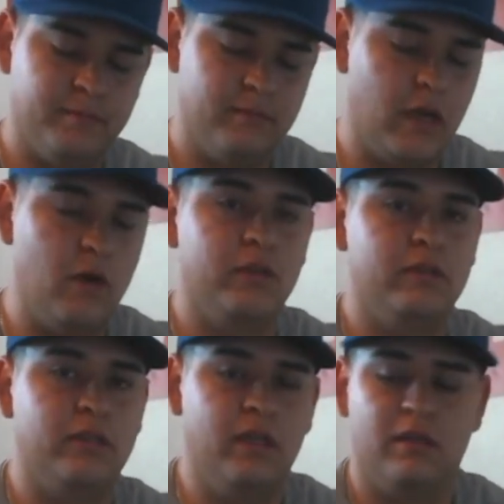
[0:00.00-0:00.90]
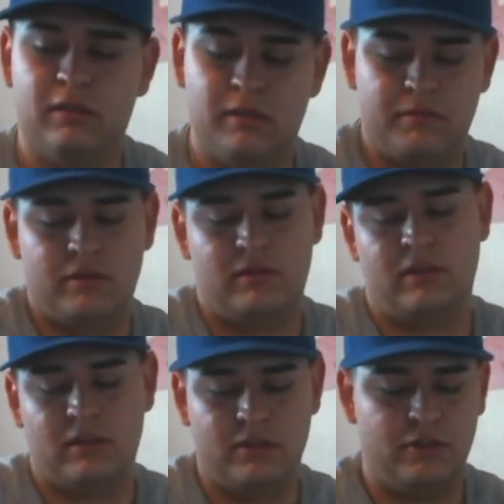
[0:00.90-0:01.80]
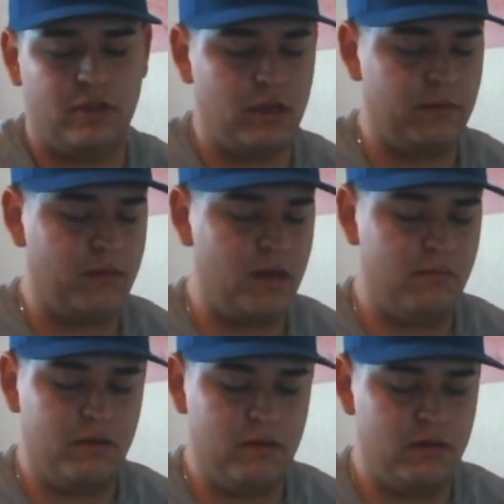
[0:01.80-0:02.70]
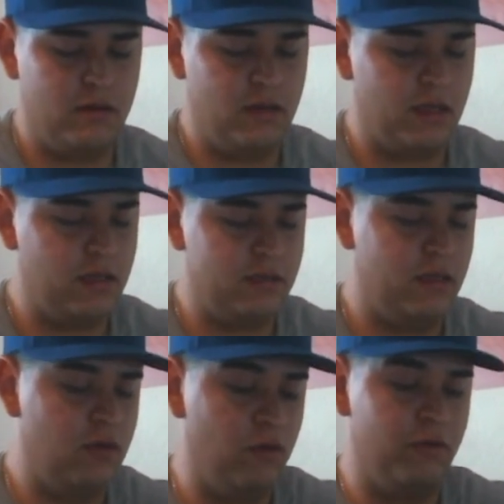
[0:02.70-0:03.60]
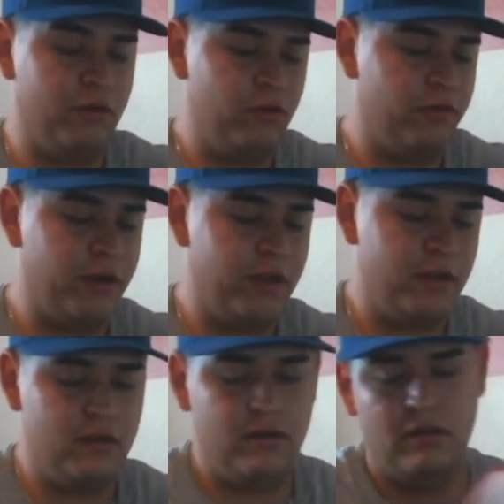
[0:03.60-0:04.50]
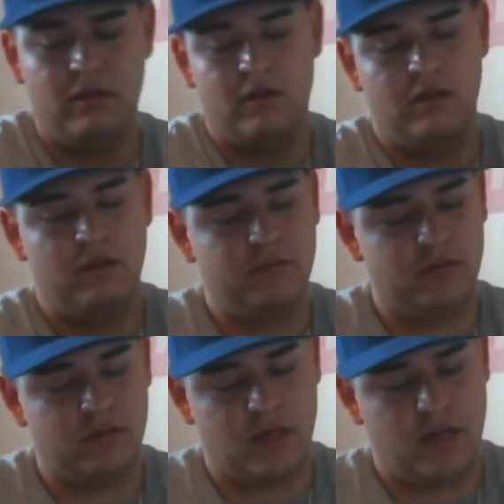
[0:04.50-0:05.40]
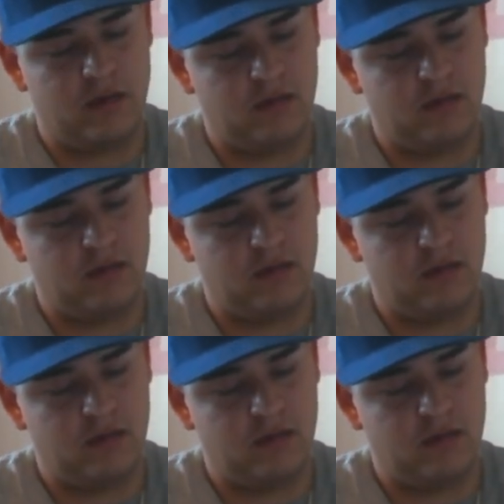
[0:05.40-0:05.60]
I don't know what to say because I'm just, like, in shock. I'm kind of butthurt, like I said, over and over again. Just sad.